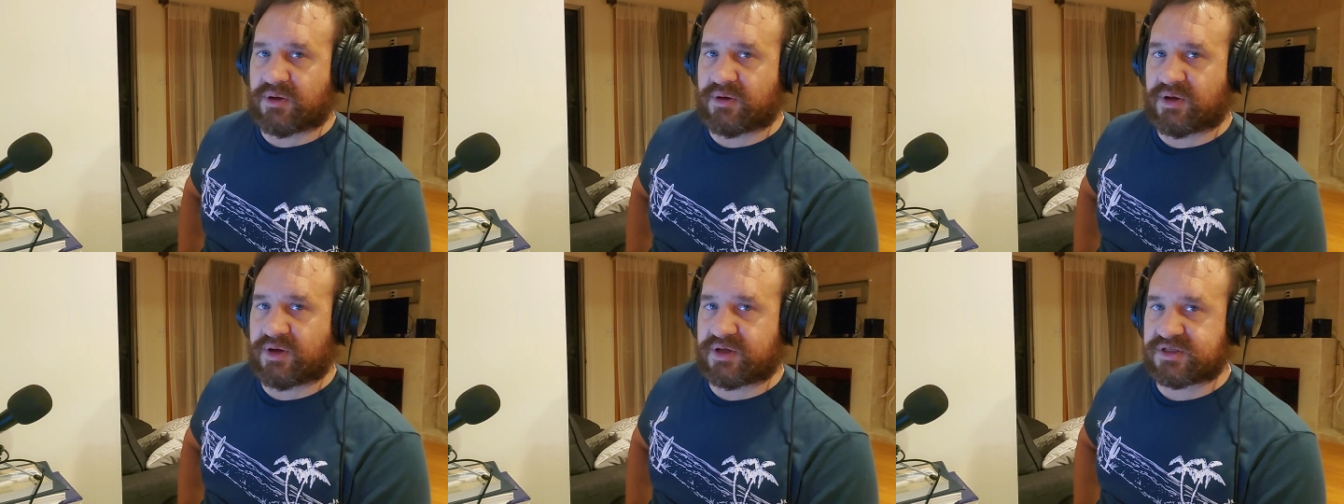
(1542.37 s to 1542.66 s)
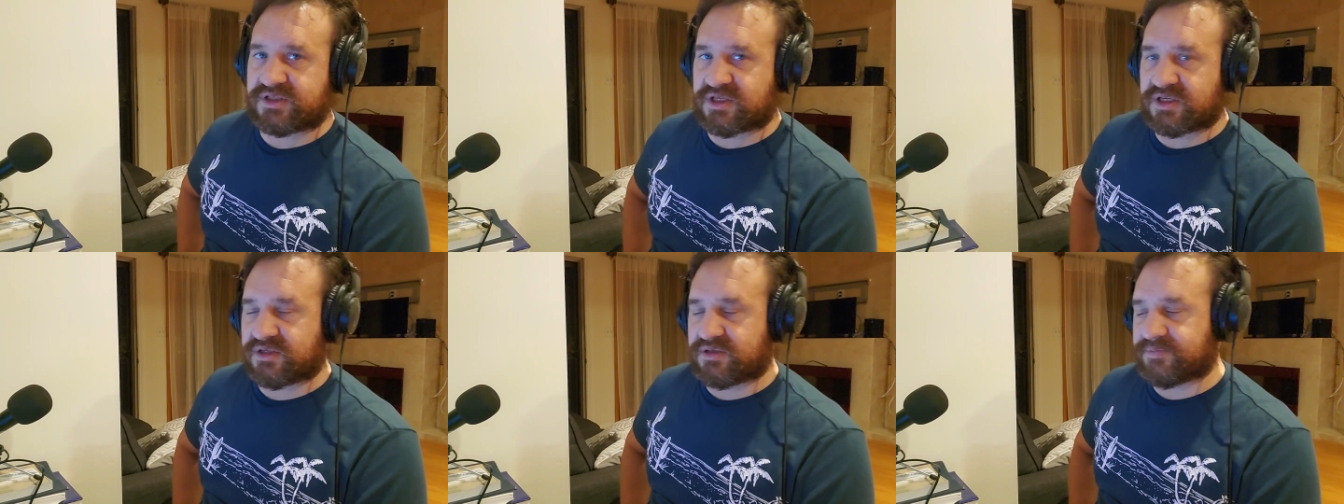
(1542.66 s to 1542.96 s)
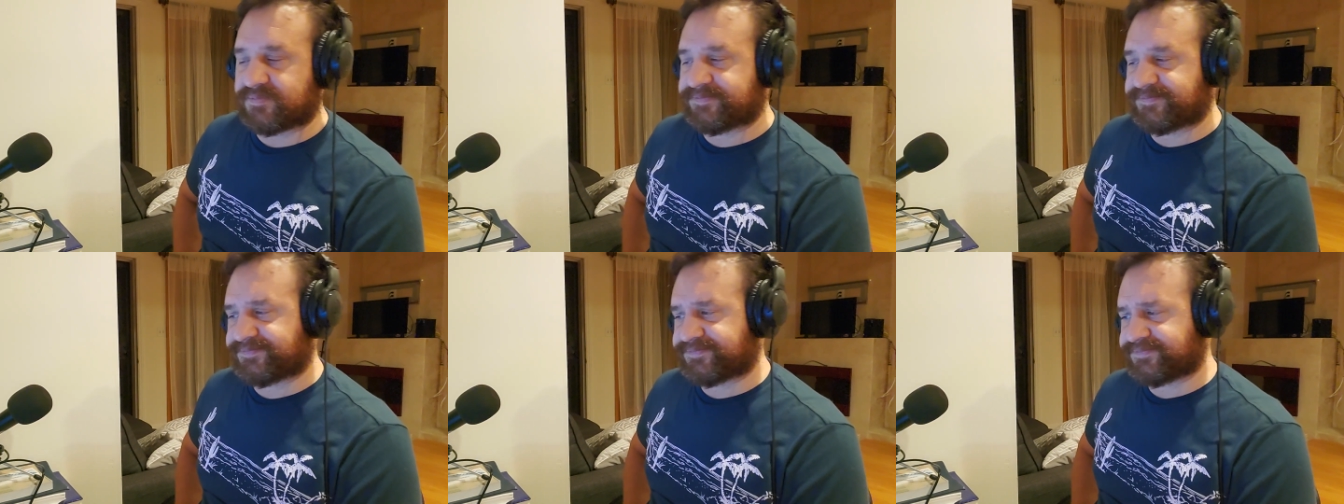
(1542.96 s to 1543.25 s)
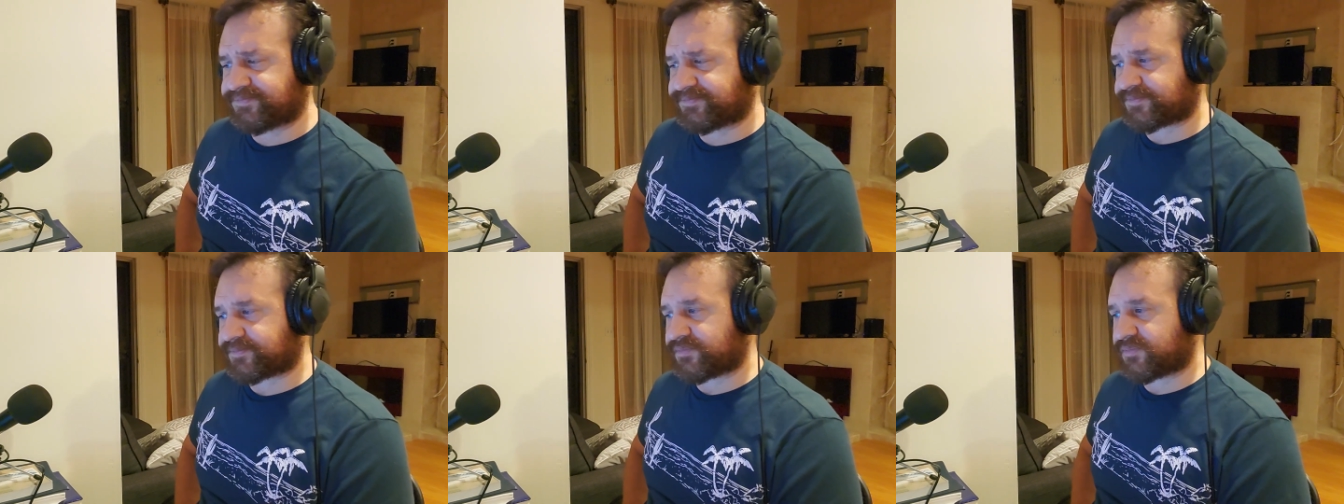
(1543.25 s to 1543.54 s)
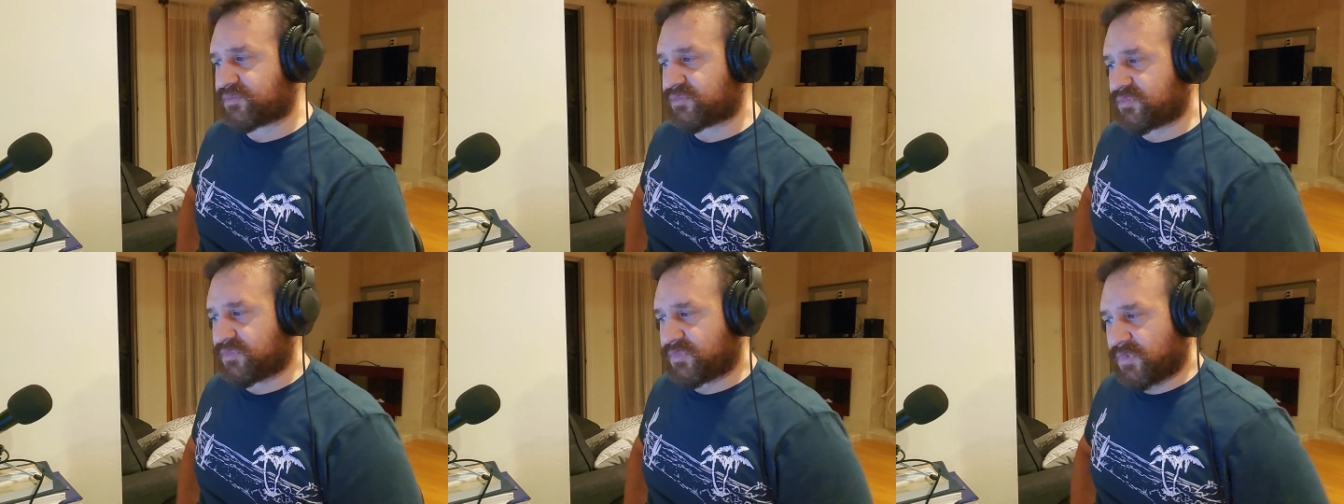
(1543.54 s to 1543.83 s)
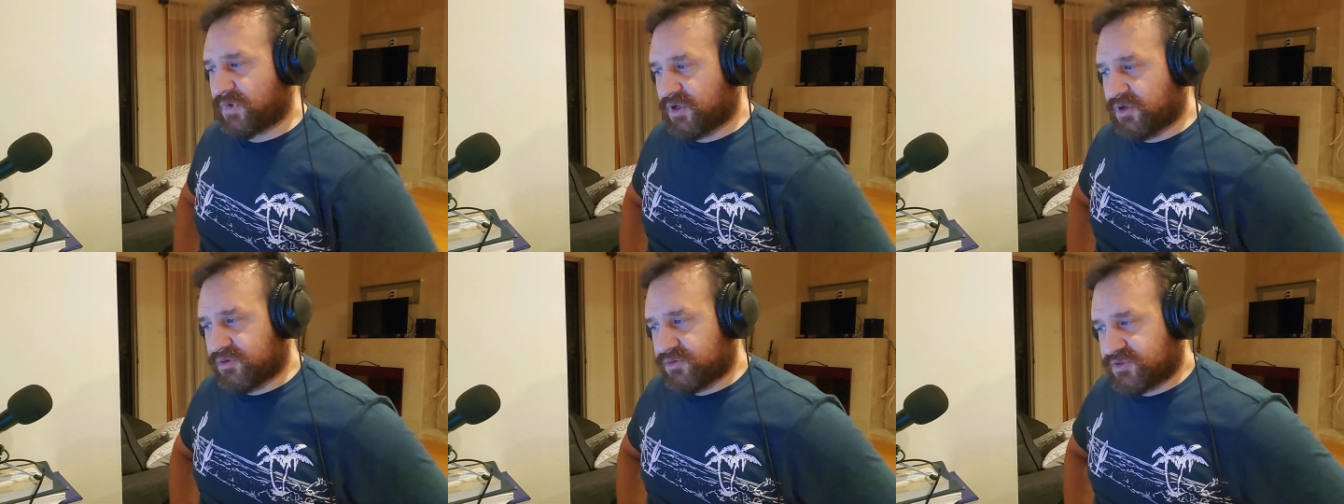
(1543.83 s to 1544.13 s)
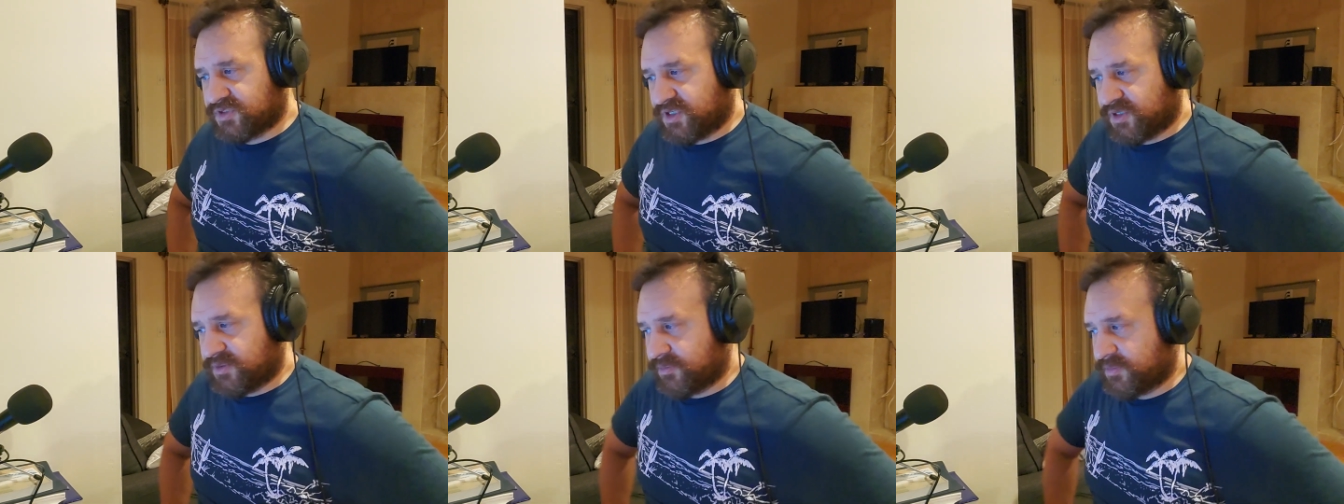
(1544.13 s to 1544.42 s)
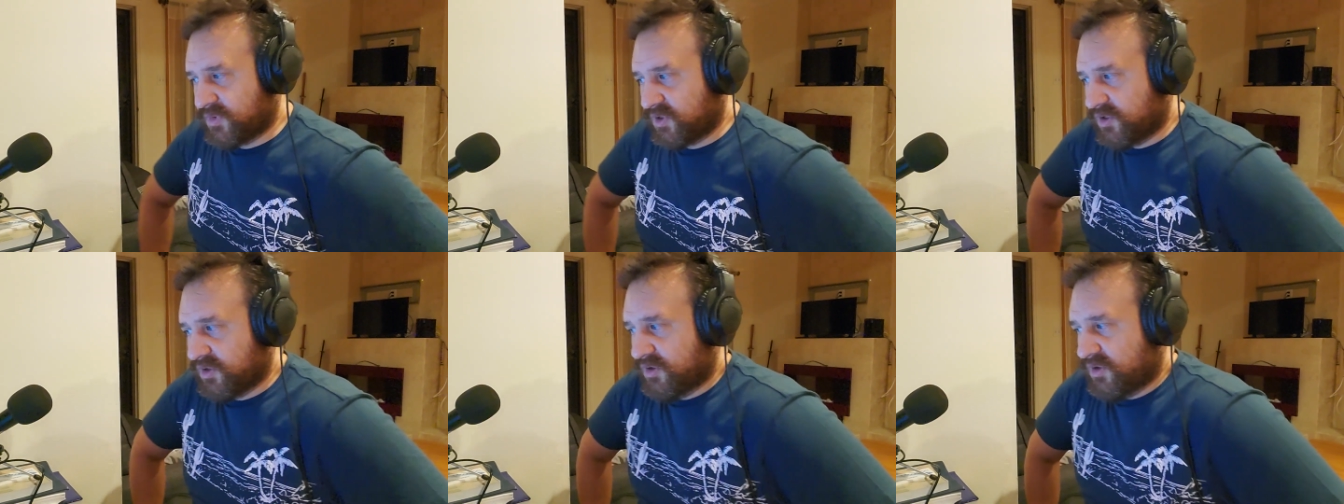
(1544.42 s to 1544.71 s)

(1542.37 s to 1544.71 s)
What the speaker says: I said, Tim,